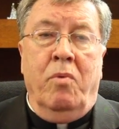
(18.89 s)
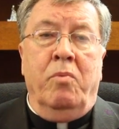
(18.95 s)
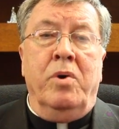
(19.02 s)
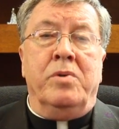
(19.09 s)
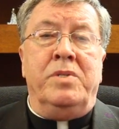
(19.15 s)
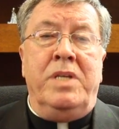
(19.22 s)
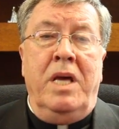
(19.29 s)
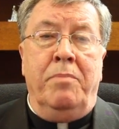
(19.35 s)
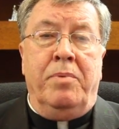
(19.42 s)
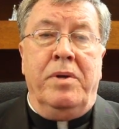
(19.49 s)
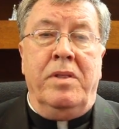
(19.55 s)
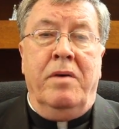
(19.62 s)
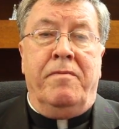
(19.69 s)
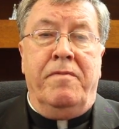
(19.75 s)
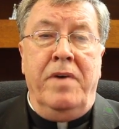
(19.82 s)
will
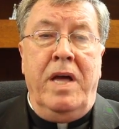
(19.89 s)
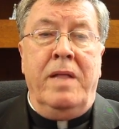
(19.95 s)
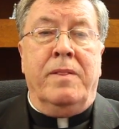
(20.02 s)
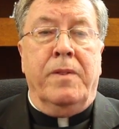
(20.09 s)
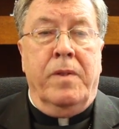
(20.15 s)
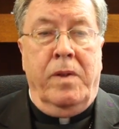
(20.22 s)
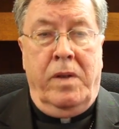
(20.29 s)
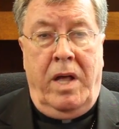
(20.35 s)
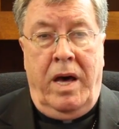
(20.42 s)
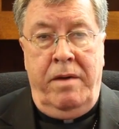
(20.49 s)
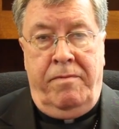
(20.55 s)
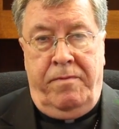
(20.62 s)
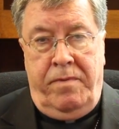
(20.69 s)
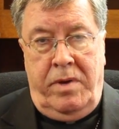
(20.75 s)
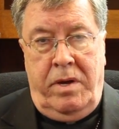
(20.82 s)
deepen the faith
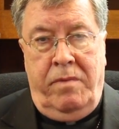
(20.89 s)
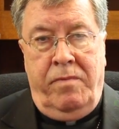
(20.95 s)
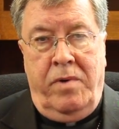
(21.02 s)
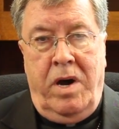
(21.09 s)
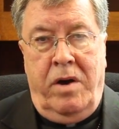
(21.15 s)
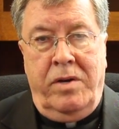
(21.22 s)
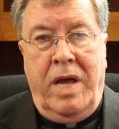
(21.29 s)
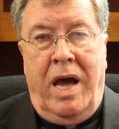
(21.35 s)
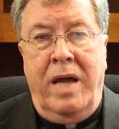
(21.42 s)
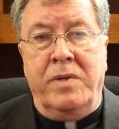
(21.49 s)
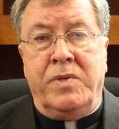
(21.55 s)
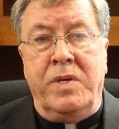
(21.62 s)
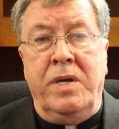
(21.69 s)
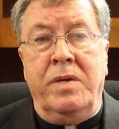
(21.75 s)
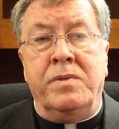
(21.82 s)
life of our
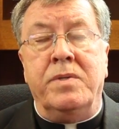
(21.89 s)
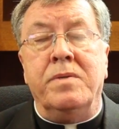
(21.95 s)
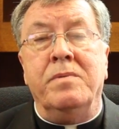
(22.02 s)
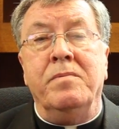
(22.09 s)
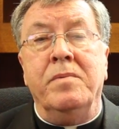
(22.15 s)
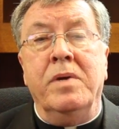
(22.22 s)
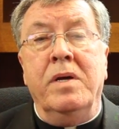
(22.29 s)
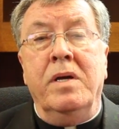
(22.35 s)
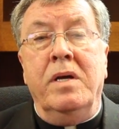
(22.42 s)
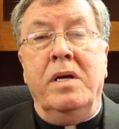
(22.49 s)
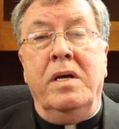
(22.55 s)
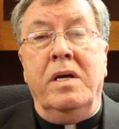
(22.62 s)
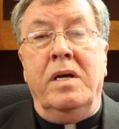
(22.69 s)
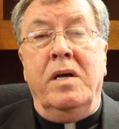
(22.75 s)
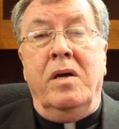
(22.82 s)
diocese.
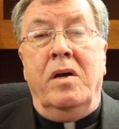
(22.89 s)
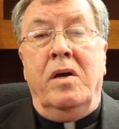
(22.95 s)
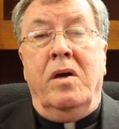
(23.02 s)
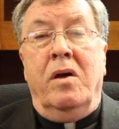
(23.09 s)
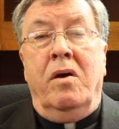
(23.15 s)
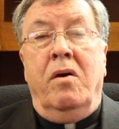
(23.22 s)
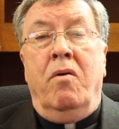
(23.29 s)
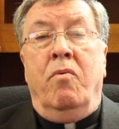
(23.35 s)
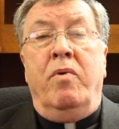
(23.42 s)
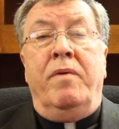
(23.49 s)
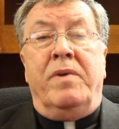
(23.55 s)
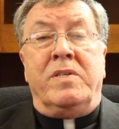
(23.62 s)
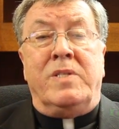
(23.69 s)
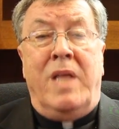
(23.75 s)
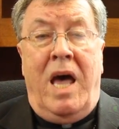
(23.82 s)

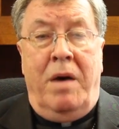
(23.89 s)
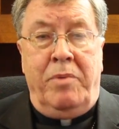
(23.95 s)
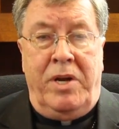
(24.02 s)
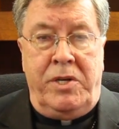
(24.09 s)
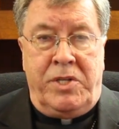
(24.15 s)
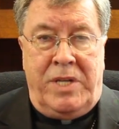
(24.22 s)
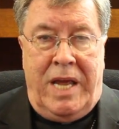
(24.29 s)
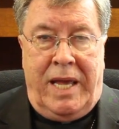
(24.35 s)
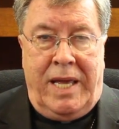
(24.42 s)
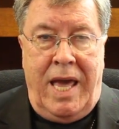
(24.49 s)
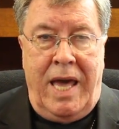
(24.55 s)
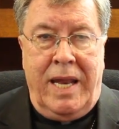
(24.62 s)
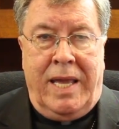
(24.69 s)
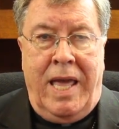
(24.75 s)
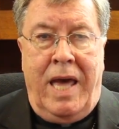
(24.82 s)
We've established a
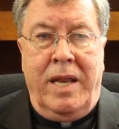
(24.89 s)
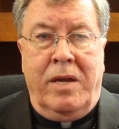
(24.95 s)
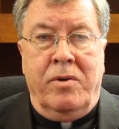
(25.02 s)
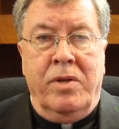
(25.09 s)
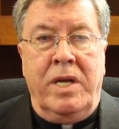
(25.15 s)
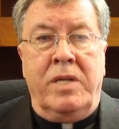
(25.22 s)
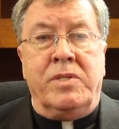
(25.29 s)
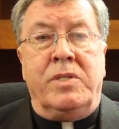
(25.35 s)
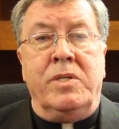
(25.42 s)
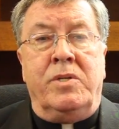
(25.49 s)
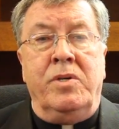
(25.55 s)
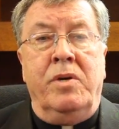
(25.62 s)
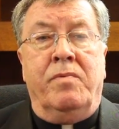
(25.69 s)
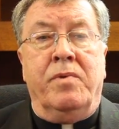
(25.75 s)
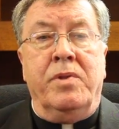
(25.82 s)
catechetical
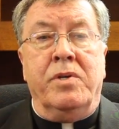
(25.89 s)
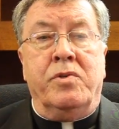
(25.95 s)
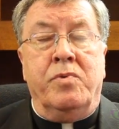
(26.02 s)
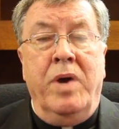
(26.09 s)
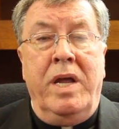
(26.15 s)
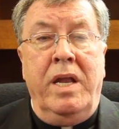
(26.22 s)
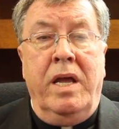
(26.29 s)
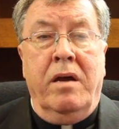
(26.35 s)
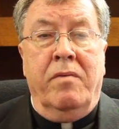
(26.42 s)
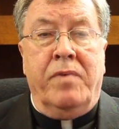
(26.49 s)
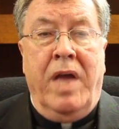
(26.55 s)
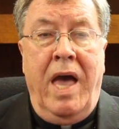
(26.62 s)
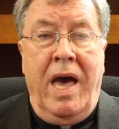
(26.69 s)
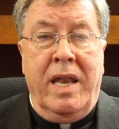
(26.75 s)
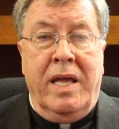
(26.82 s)
institute for the training
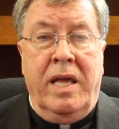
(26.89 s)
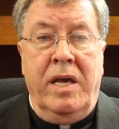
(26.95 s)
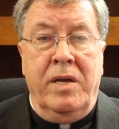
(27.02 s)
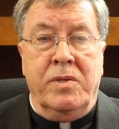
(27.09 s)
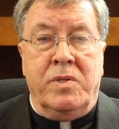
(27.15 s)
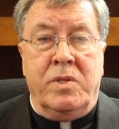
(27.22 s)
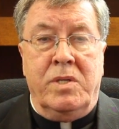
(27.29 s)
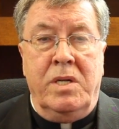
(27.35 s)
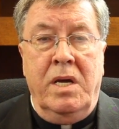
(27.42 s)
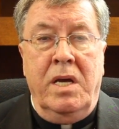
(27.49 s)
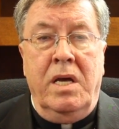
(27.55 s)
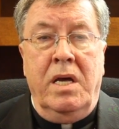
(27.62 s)
of catechists,